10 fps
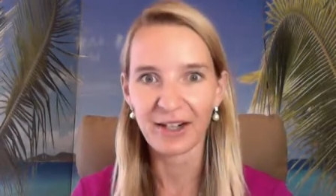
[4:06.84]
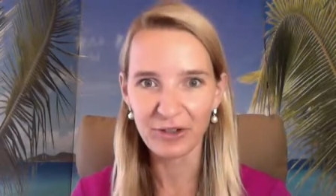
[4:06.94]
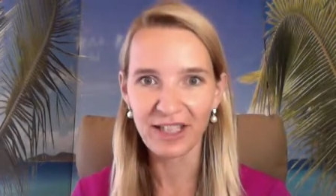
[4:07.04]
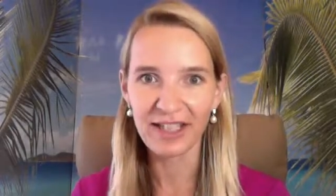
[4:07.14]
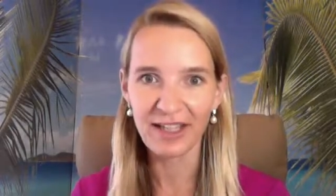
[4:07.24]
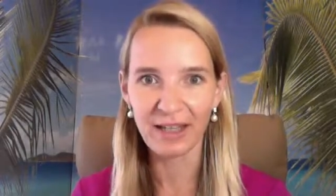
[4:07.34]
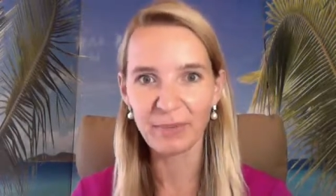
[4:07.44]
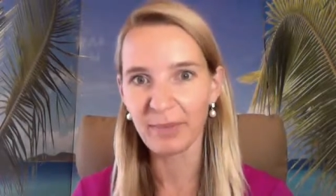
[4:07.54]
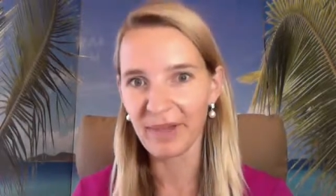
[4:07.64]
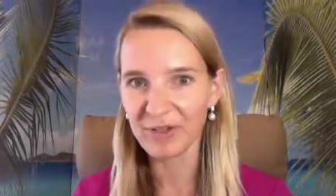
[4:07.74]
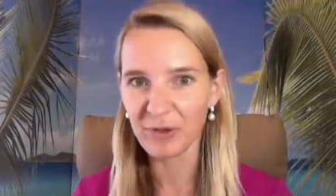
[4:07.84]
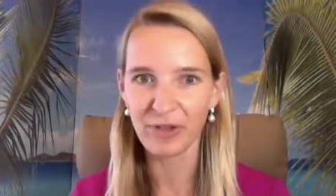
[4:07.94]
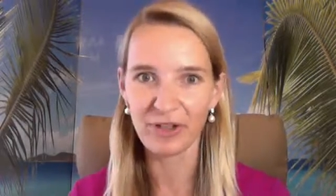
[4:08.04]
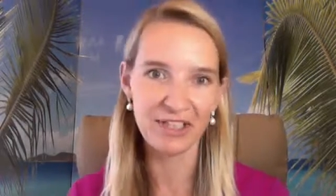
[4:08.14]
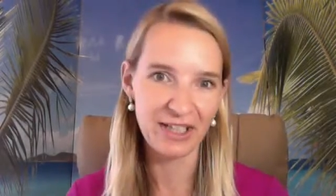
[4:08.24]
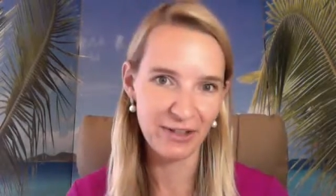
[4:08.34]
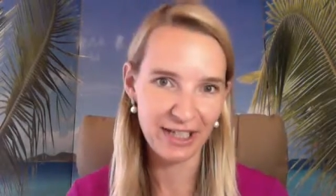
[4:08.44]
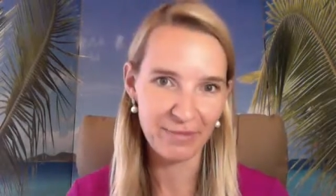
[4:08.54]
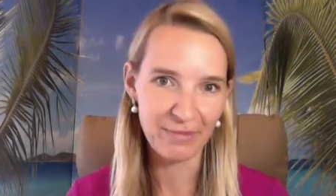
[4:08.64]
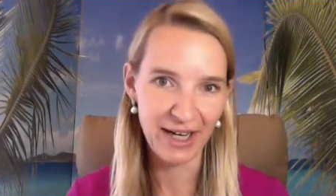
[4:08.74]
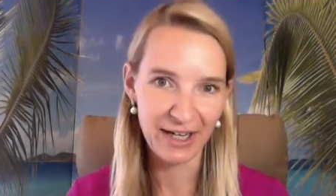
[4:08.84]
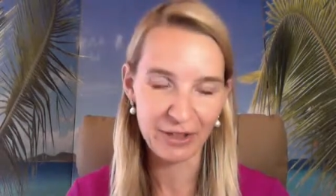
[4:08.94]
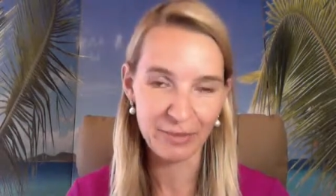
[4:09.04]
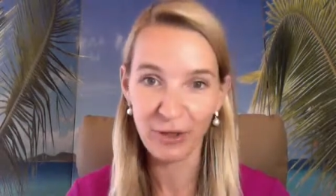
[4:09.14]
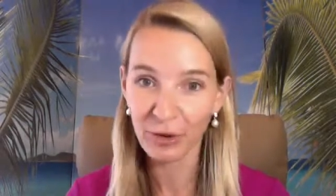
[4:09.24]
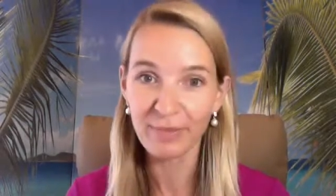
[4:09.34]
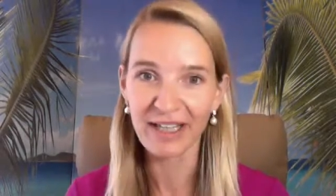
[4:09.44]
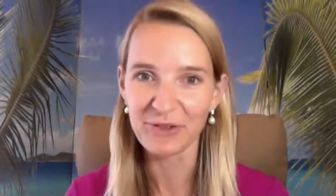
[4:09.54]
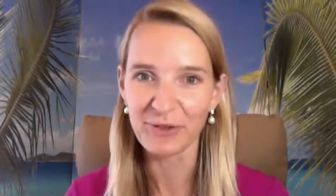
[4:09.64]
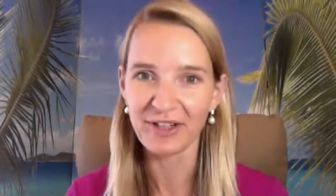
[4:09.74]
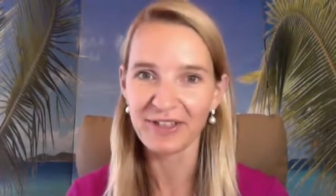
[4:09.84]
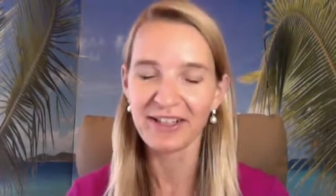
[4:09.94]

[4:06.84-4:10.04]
okay, I'm a mentor and here I am hiring my own mentor,